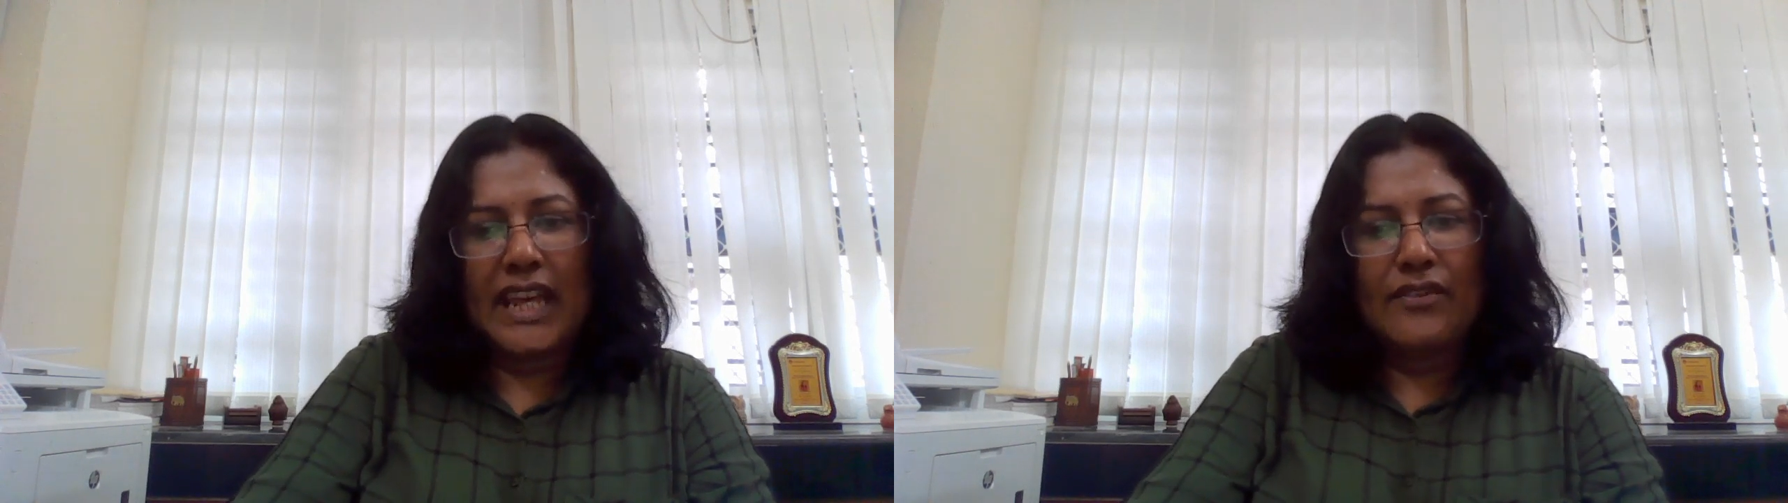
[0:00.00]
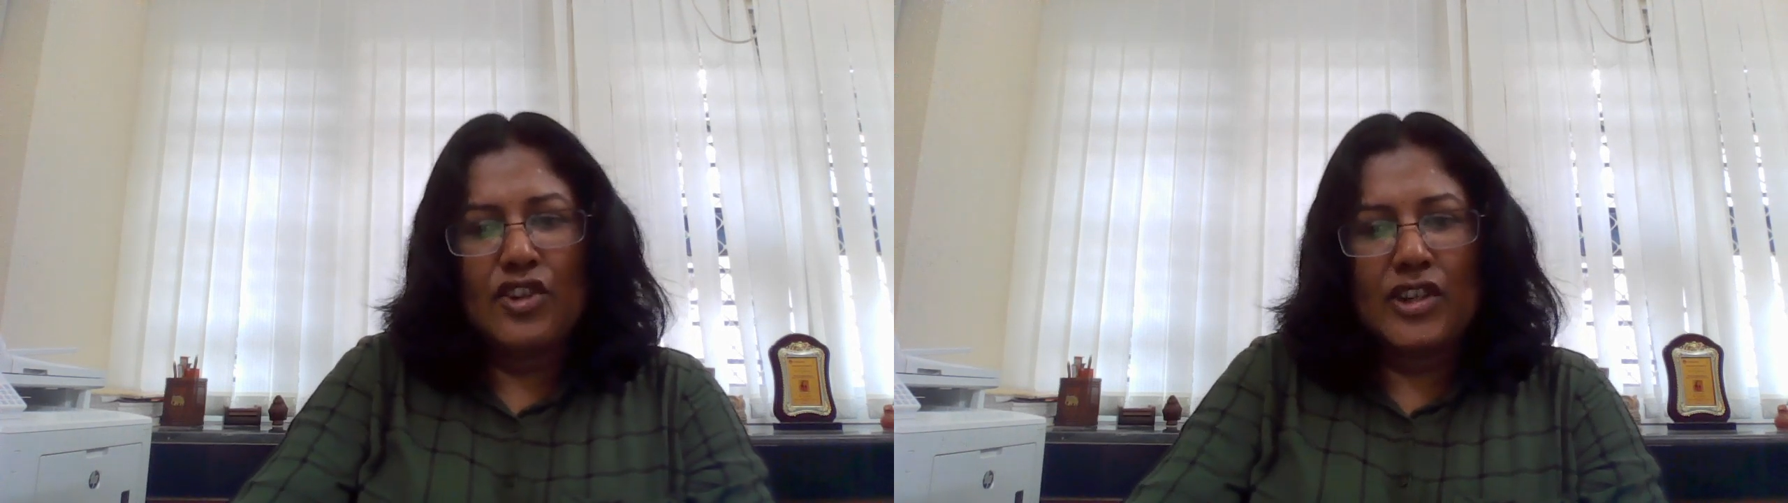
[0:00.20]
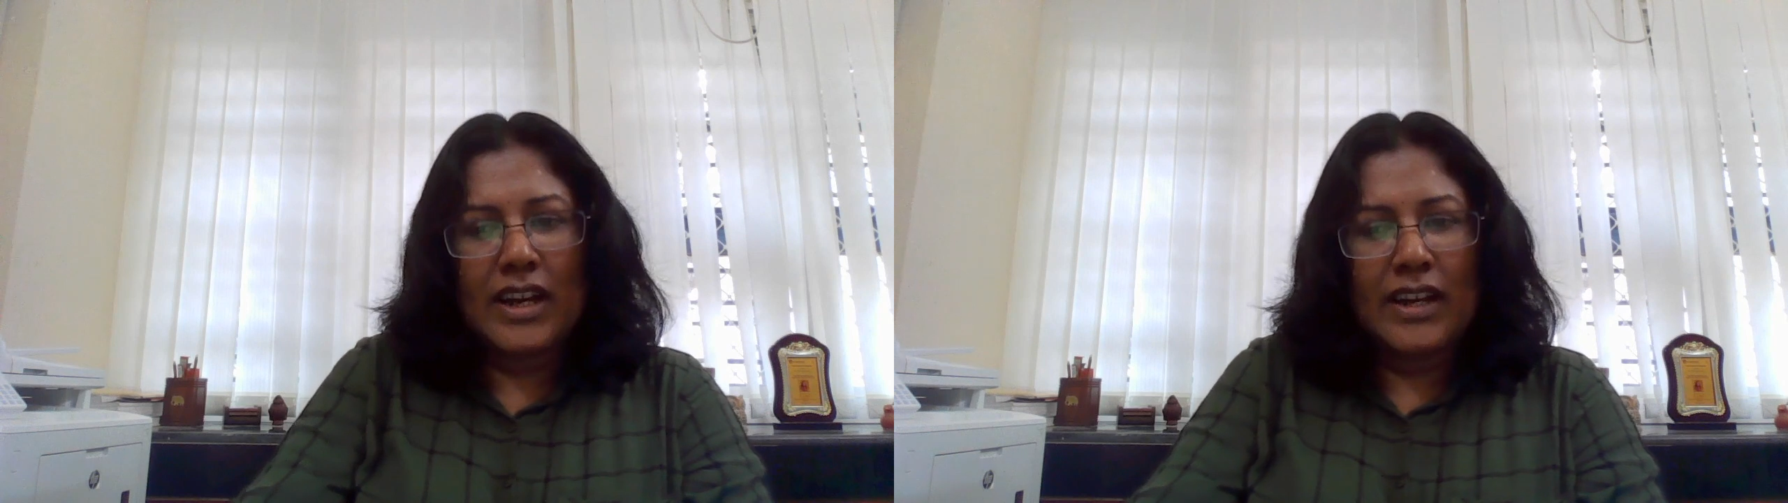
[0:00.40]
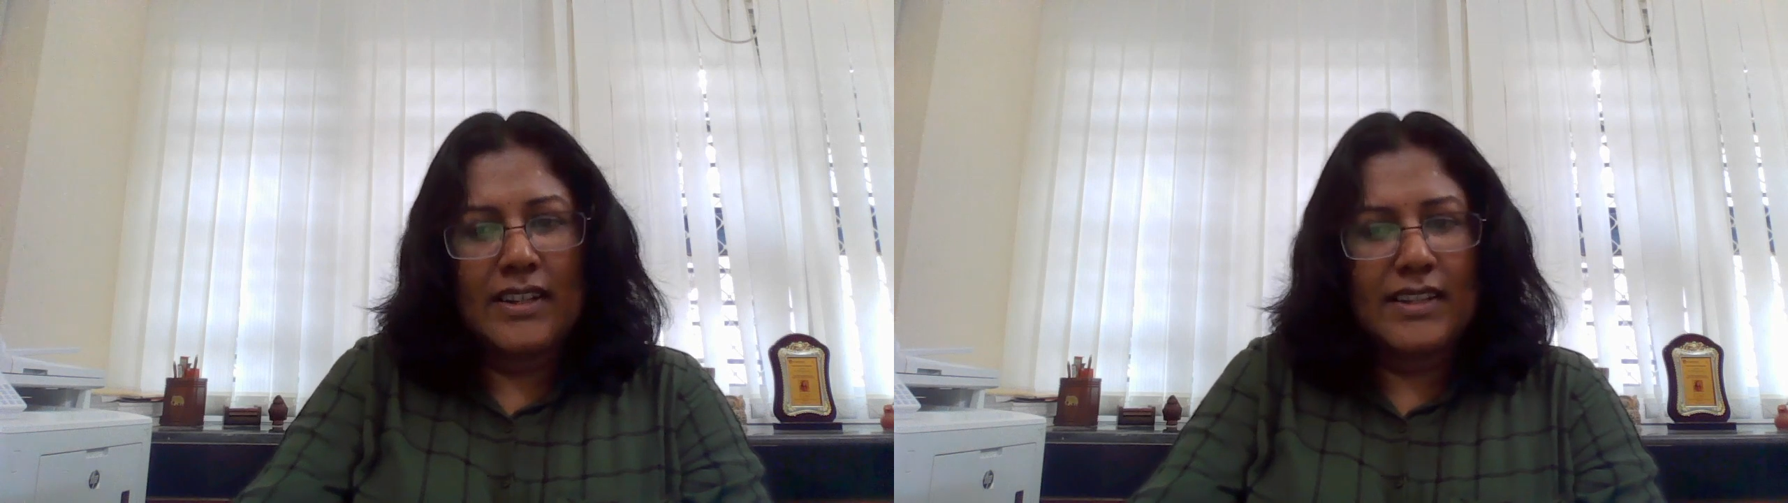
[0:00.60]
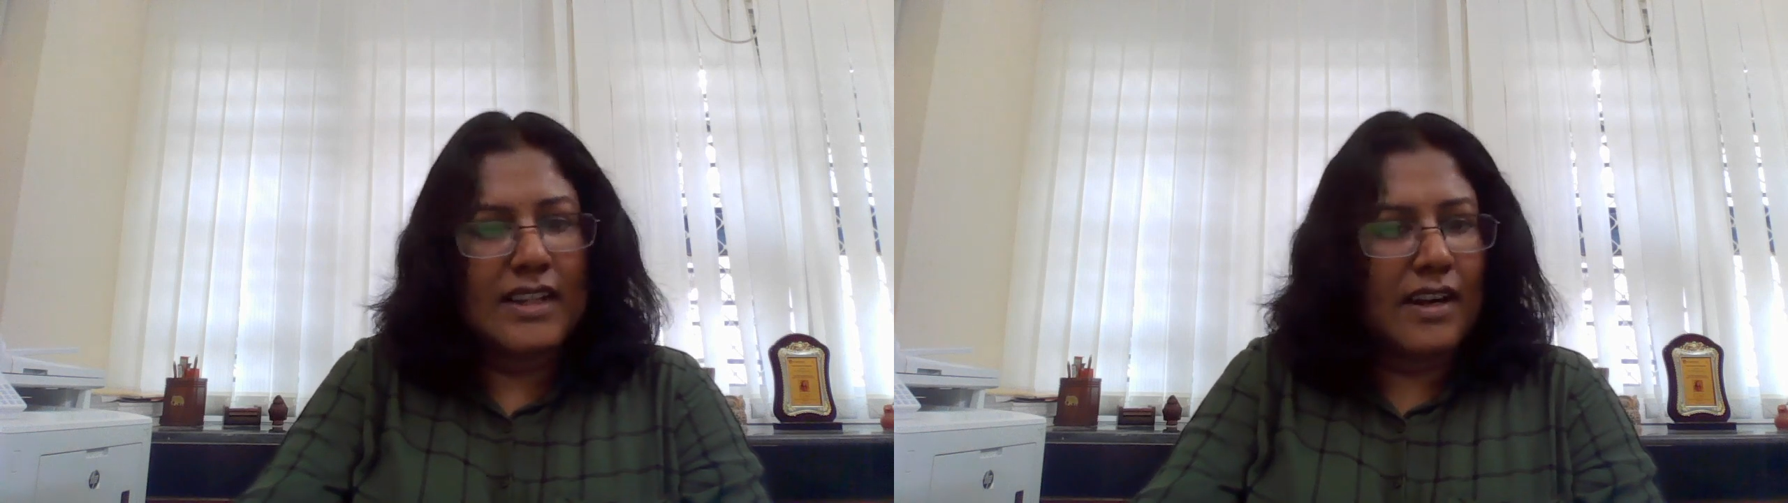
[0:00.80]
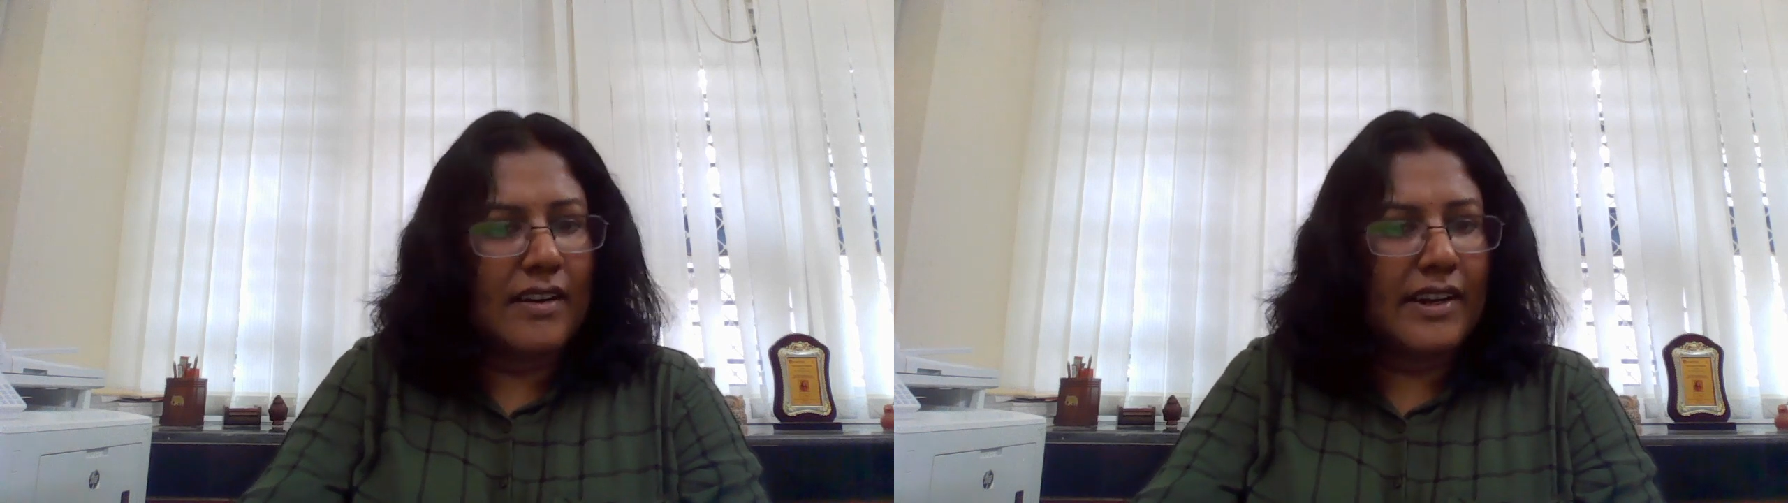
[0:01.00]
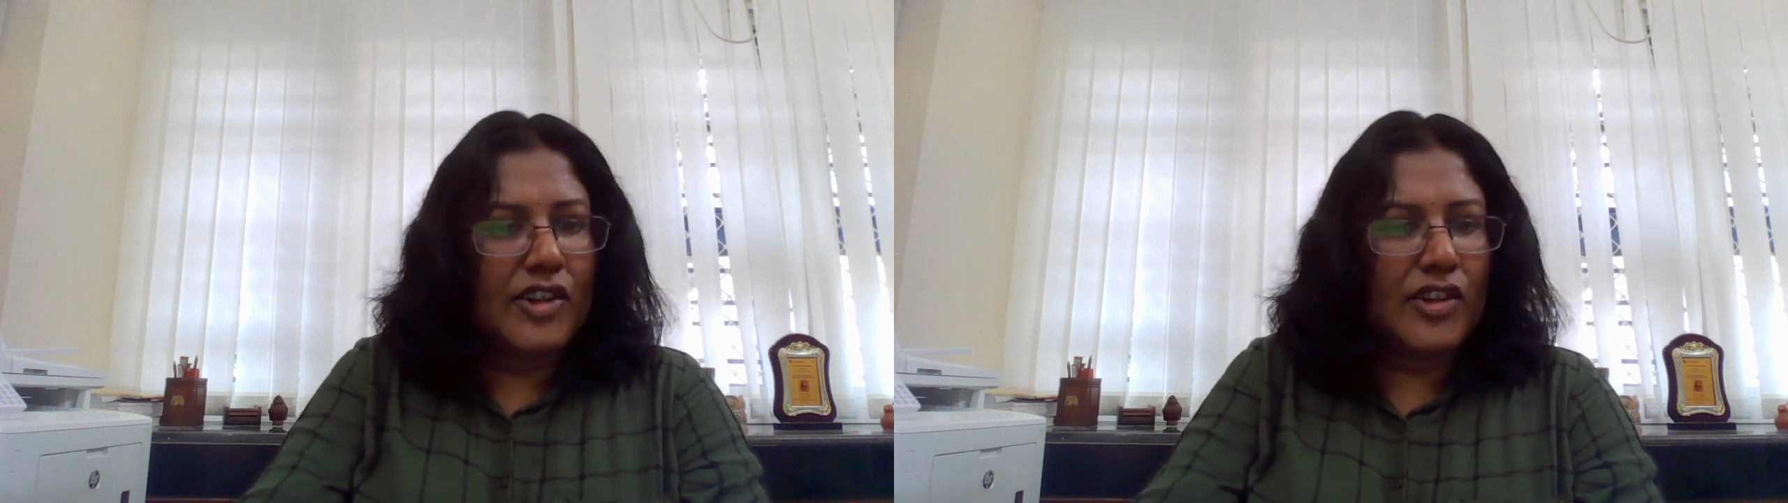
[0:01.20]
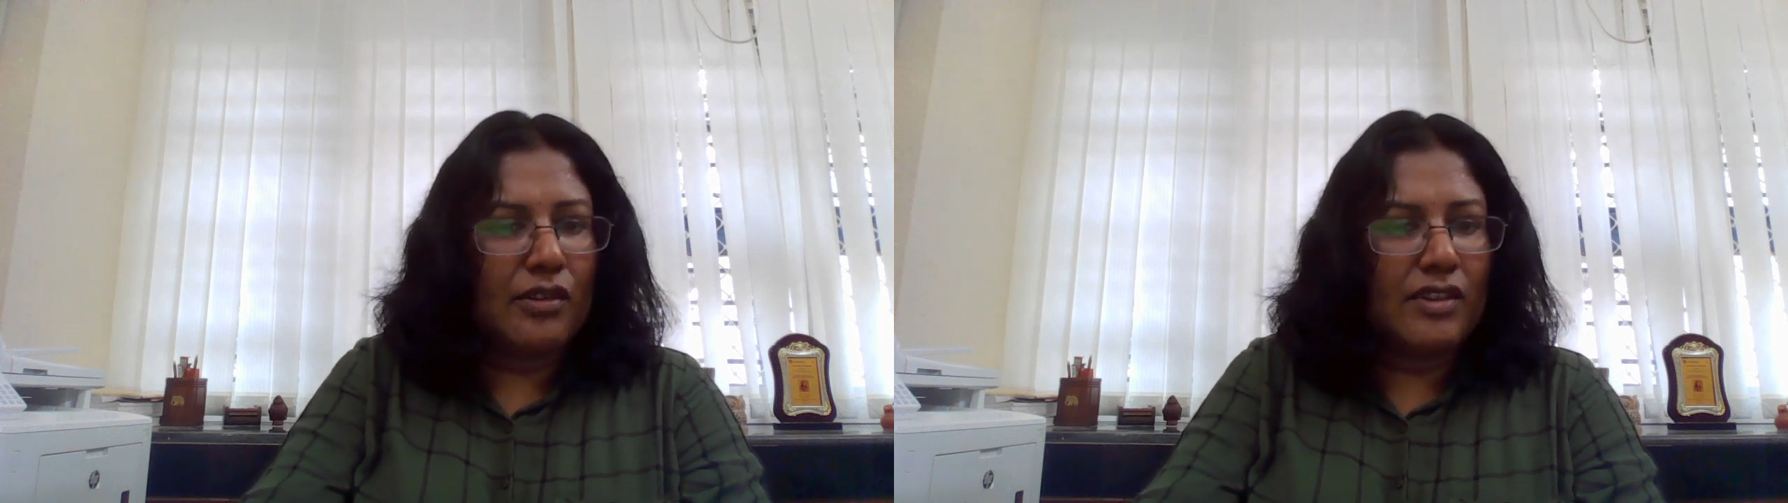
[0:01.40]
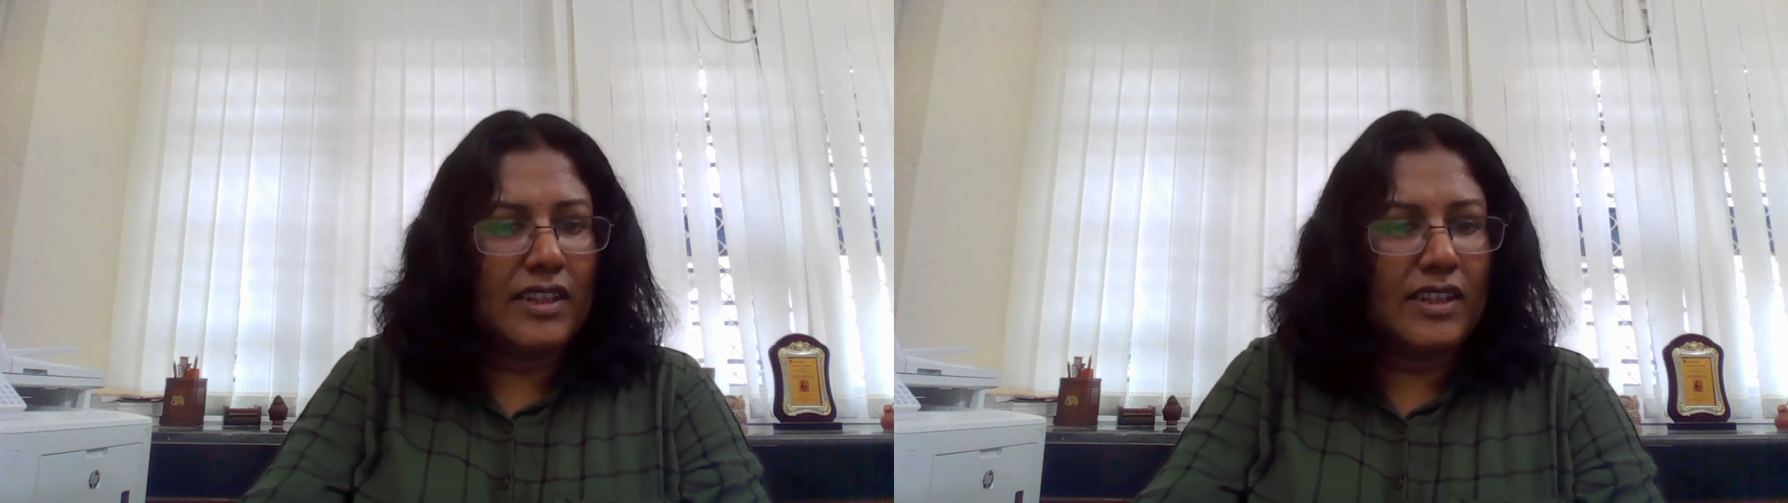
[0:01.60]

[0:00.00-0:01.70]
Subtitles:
Even Charles Darnay showed